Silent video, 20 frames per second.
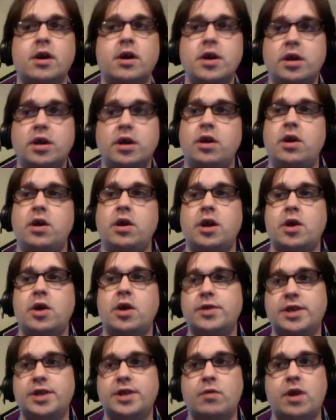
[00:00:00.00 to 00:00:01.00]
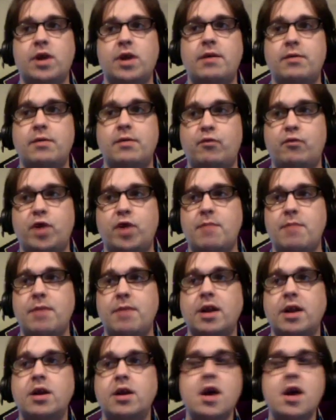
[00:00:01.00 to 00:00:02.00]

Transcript: Okay. You can go and see what I mean.